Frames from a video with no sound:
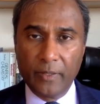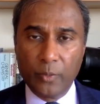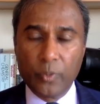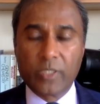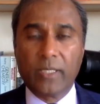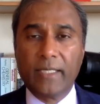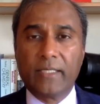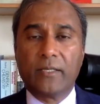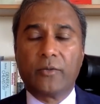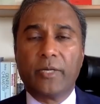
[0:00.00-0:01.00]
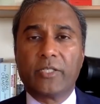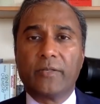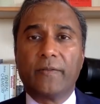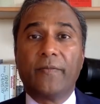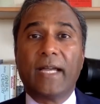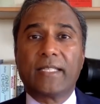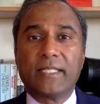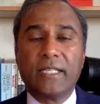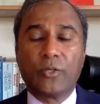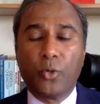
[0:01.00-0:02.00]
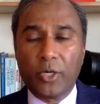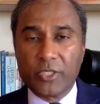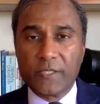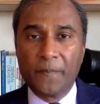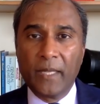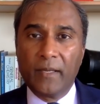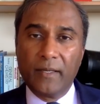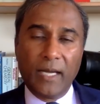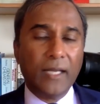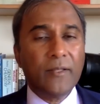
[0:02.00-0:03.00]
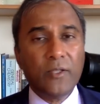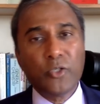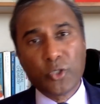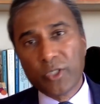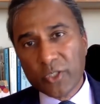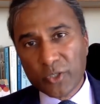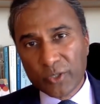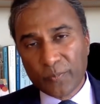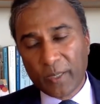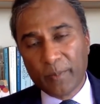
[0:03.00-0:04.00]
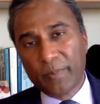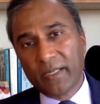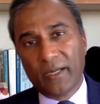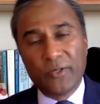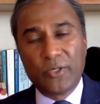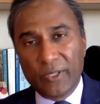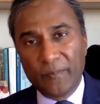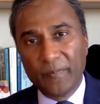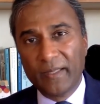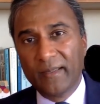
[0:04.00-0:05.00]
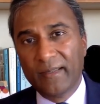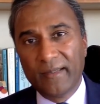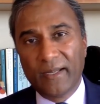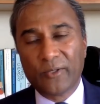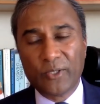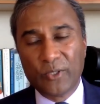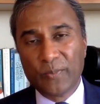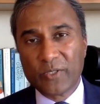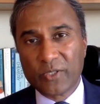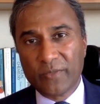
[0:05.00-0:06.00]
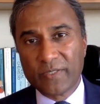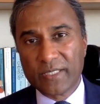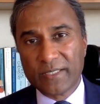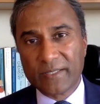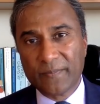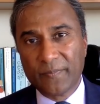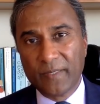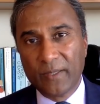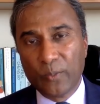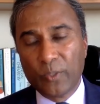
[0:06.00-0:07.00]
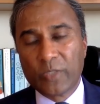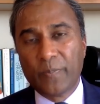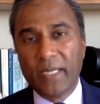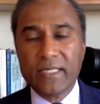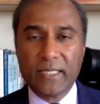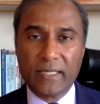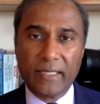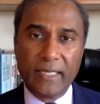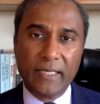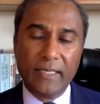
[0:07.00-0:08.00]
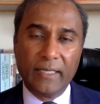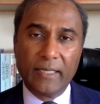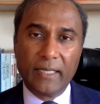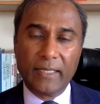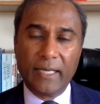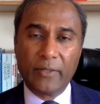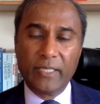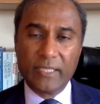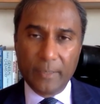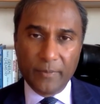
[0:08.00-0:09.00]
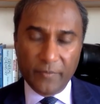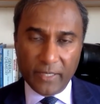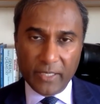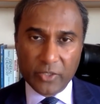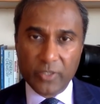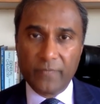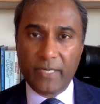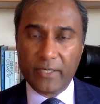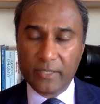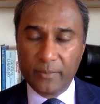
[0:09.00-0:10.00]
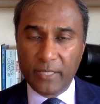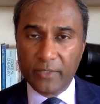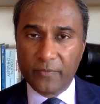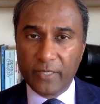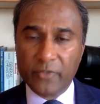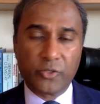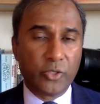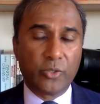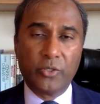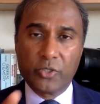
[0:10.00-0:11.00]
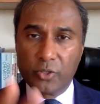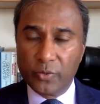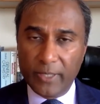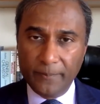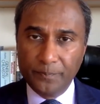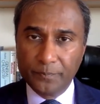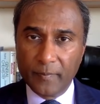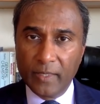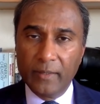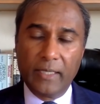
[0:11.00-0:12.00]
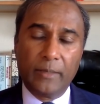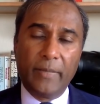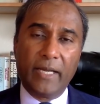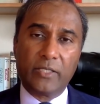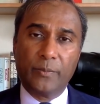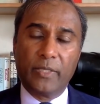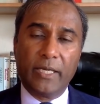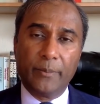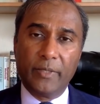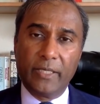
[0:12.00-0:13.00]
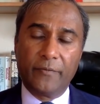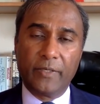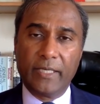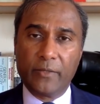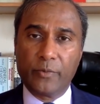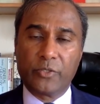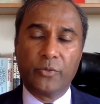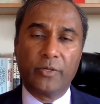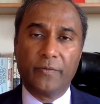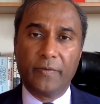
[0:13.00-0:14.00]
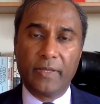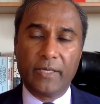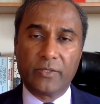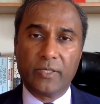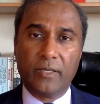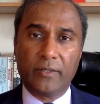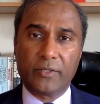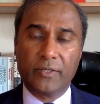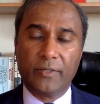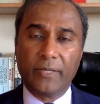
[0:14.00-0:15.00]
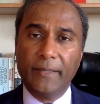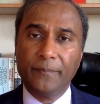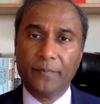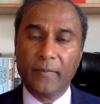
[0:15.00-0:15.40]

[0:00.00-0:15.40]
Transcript: which led to the creation of the vaccine courts, not in the judicial department, but under Health and Human Services, which basically allowed indemnification of vaccine manufacturers so you couldn't sue them, and the maximum liability for death was $250,000, okay?